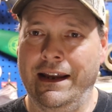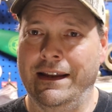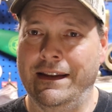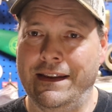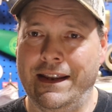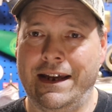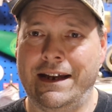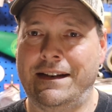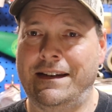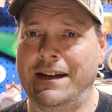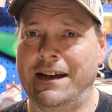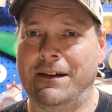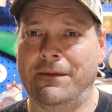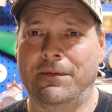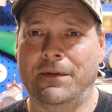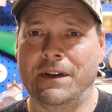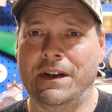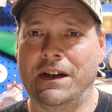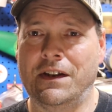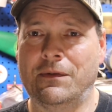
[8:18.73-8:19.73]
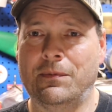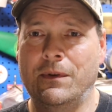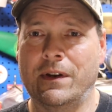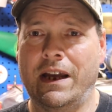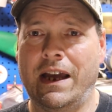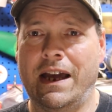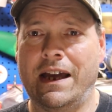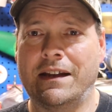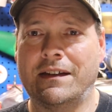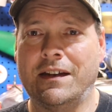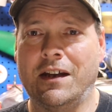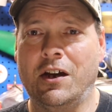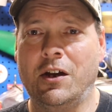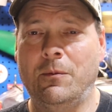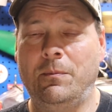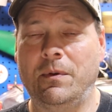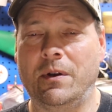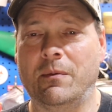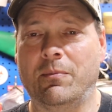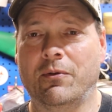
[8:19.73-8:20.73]
That's it for this one, guys. I
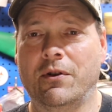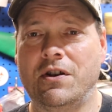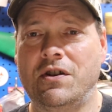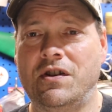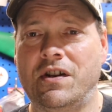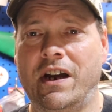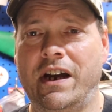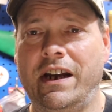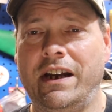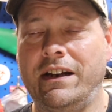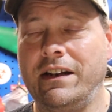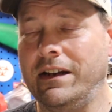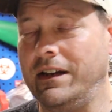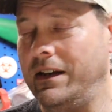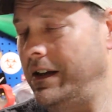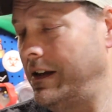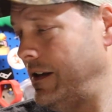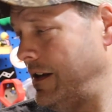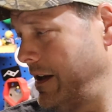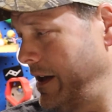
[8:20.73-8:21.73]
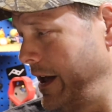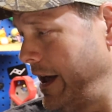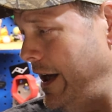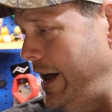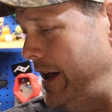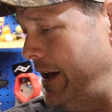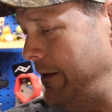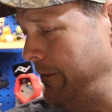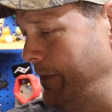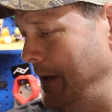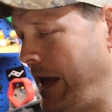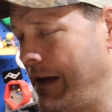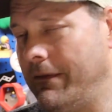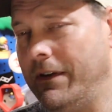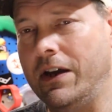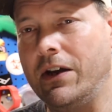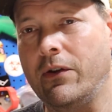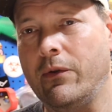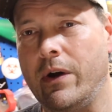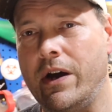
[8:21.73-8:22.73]
hope you appreciate it. If you have
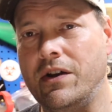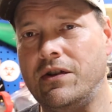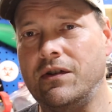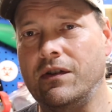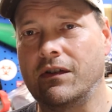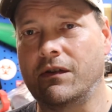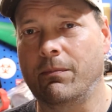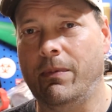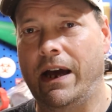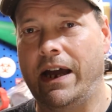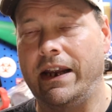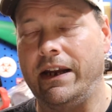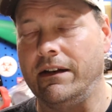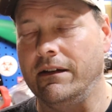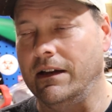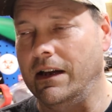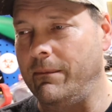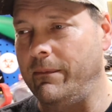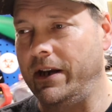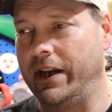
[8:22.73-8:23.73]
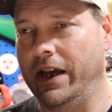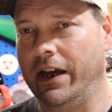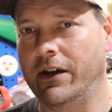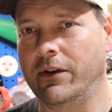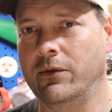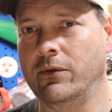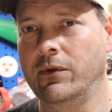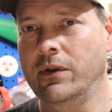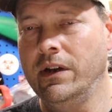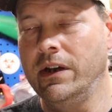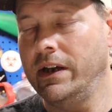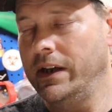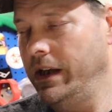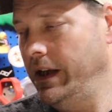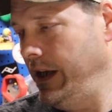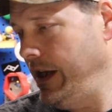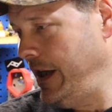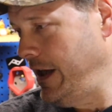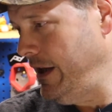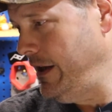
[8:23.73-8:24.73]
any questions about it, let me know.
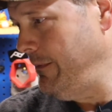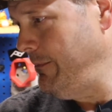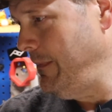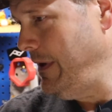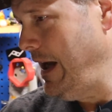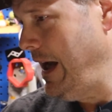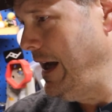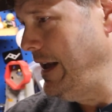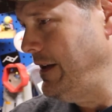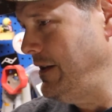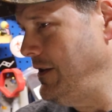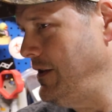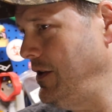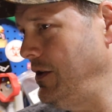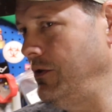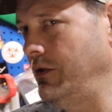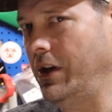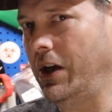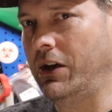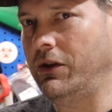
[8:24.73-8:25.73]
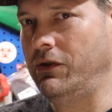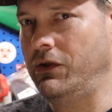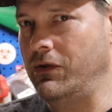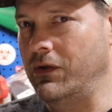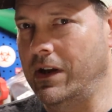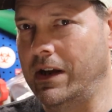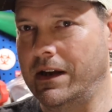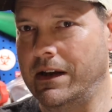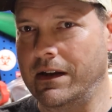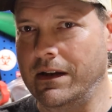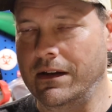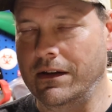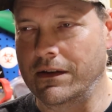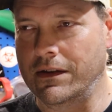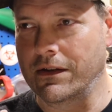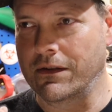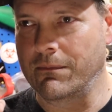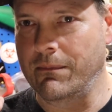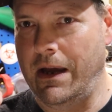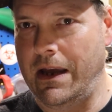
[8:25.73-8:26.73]
I do know
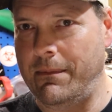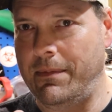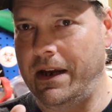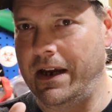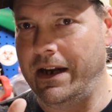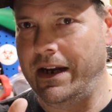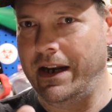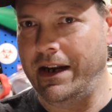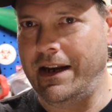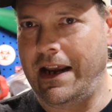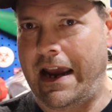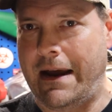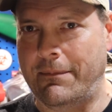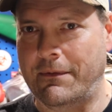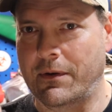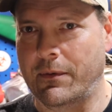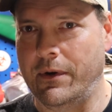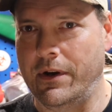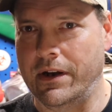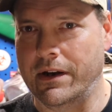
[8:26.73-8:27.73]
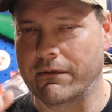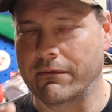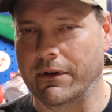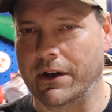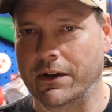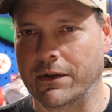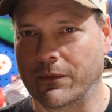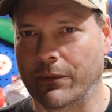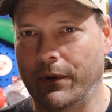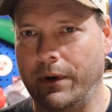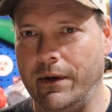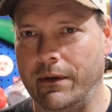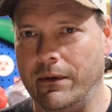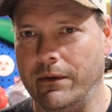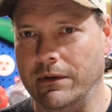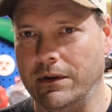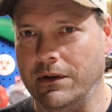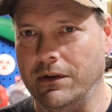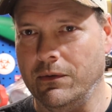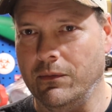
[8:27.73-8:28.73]
there may be an adapter where you can run the
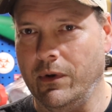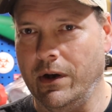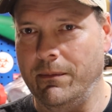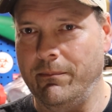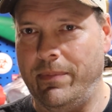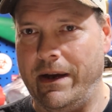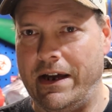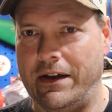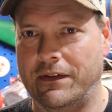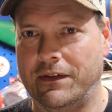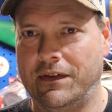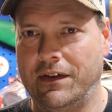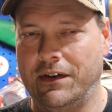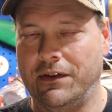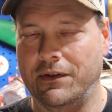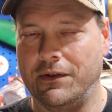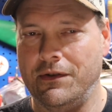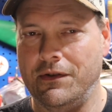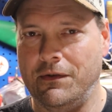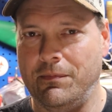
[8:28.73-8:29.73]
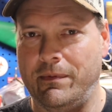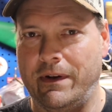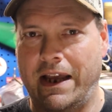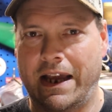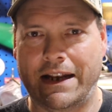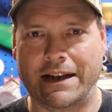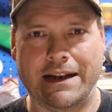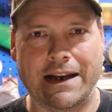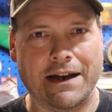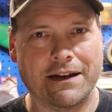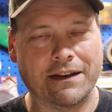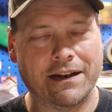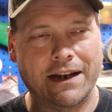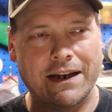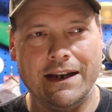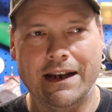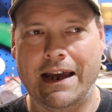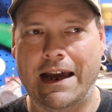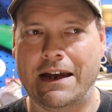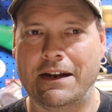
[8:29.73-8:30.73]
little 1-pound cylinders, but I doubt
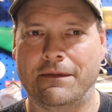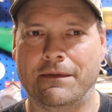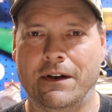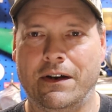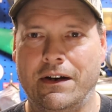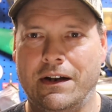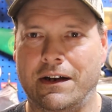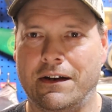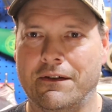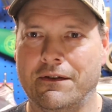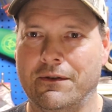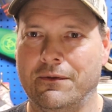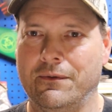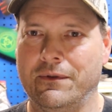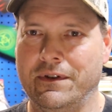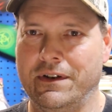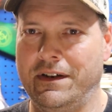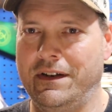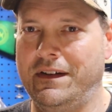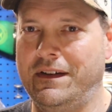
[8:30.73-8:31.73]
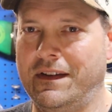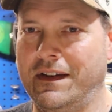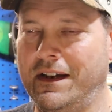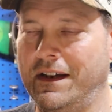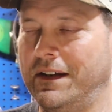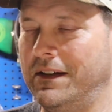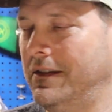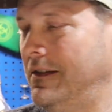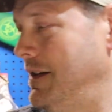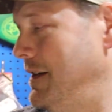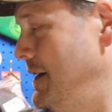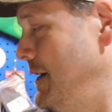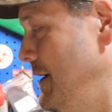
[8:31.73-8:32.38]
they'd last very long on one of these things.